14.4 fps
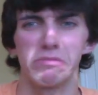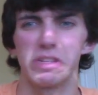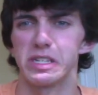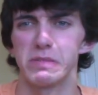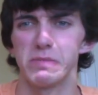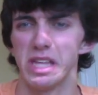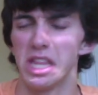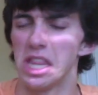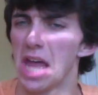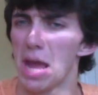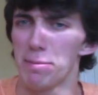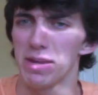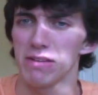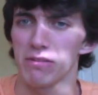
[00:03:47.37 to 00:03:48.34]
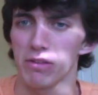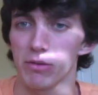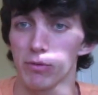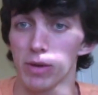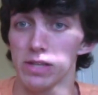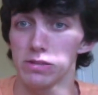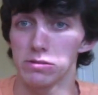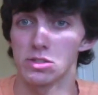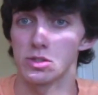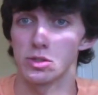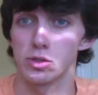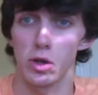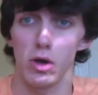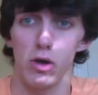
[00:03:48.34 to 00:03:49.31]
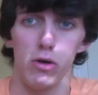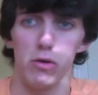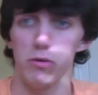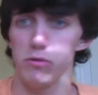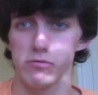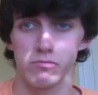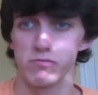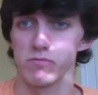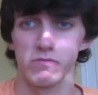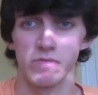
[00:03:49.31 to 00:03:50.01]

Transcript: it to be that big of a threat, so